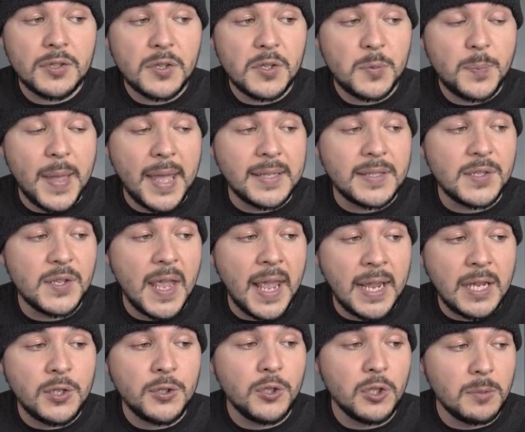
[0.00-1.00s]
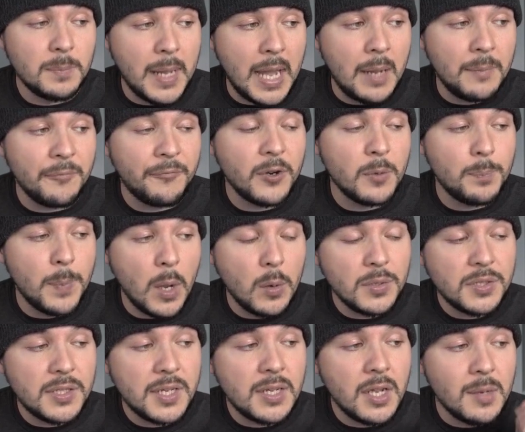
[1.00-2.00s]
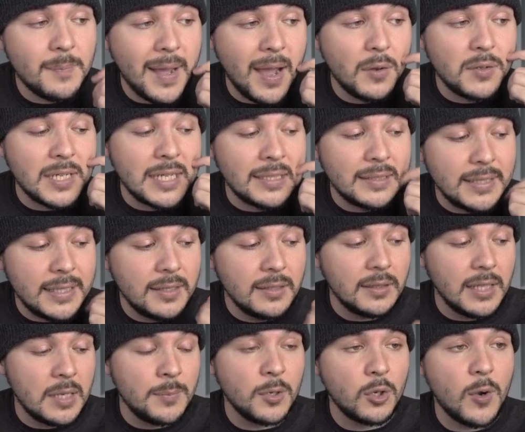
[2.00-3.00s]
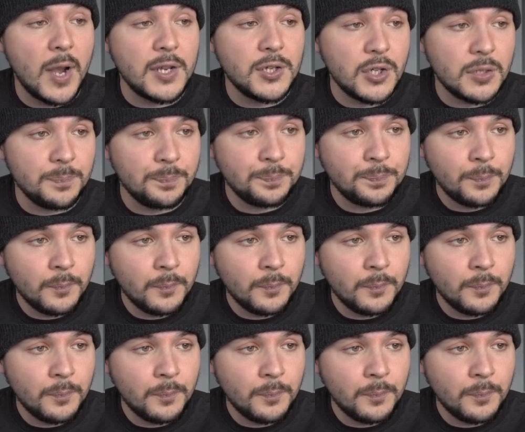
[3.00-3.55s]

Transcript: suspends angel mom for posting about illegal immigration.